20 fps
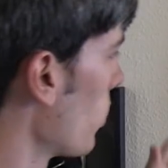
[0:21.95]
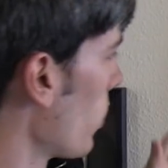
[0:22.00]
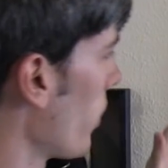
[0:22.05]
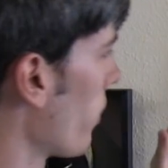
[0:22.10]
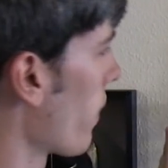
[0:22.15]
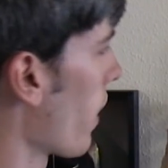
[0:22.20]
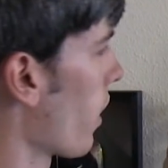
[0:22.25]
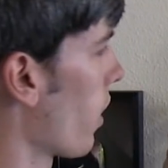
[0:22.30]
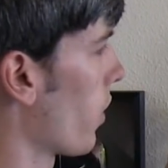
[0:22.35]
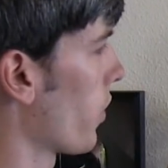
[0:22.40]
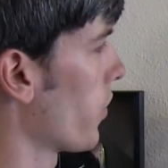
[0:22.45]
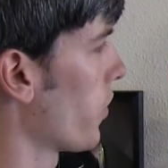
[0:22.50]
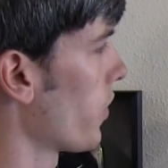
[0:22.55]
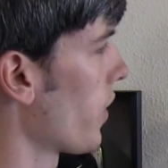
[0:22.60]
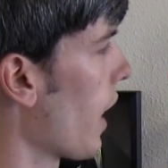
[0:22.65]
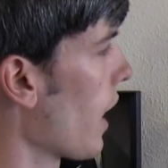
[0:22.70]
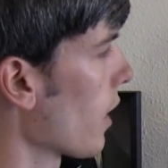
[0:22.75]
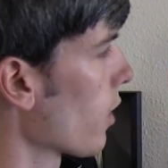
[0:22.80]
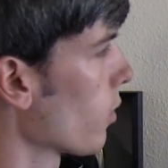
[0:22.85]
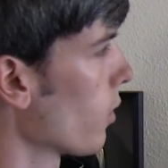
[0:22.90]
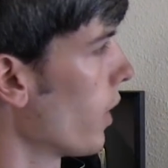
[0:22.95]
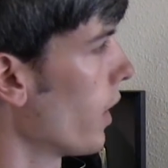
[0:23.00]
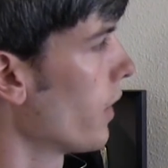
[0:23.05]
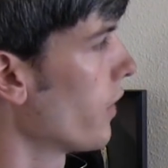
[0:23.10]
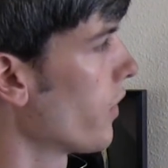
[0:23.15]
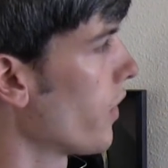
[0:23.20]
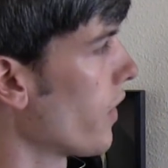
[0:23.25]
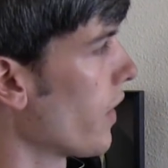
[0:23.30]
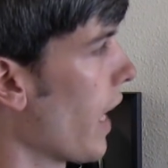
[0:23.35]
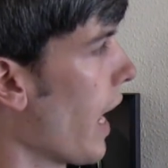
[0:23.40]
We've got our stock
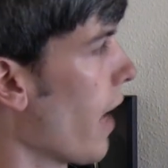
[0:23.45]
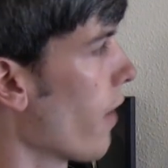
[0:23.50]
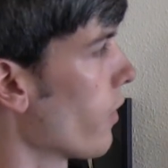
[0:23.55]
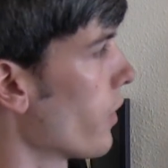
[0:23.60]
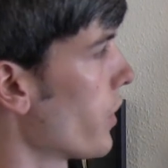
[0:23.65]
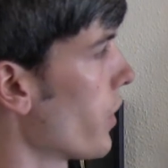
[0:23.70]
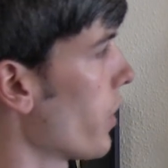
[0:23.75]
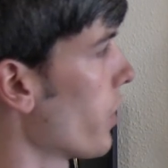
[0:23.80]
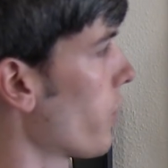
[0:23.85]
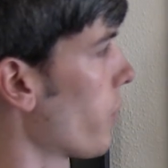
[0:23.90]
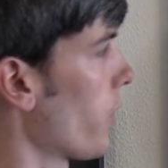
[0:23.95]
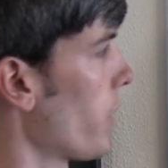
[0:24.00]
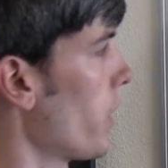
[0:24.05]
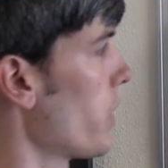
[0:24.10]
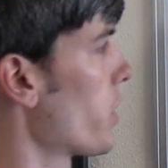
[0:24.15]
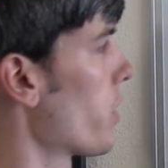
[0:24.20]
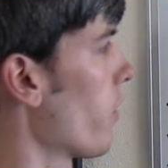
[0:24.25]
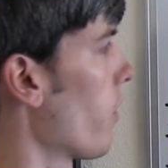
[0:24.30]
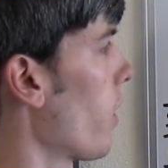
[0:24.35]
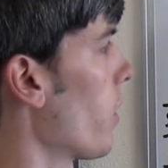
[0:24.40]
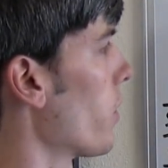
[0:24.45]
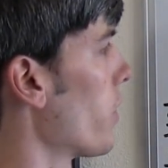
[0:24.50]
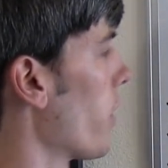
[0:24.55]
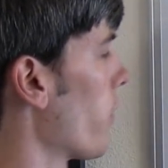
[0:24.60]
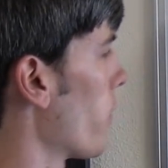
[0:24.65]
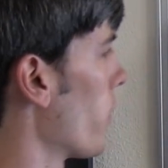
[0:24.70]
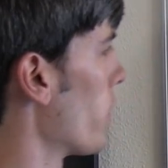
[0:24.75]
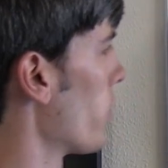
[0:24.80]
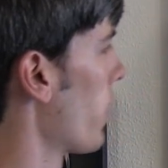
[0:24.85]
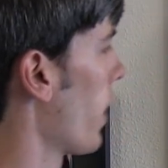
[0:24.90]
runs and the averages for each of our
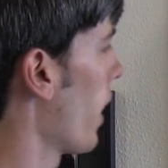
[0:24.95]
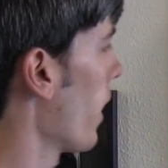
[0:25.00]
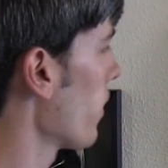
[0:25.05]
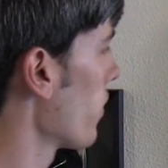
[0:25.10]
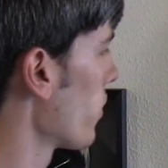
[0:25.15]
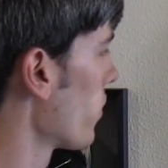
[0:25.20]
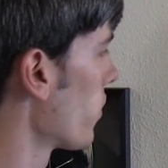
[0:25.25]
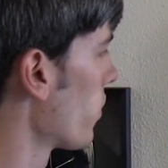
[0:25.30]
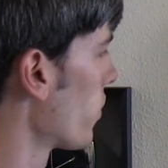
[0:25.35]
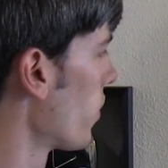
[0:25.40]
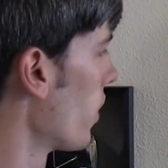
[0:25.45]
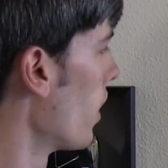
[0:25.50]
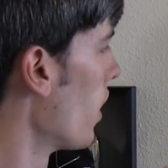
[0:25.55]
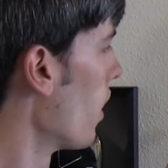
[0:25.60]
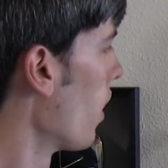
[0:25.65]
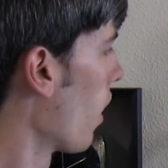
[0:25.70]
different tests,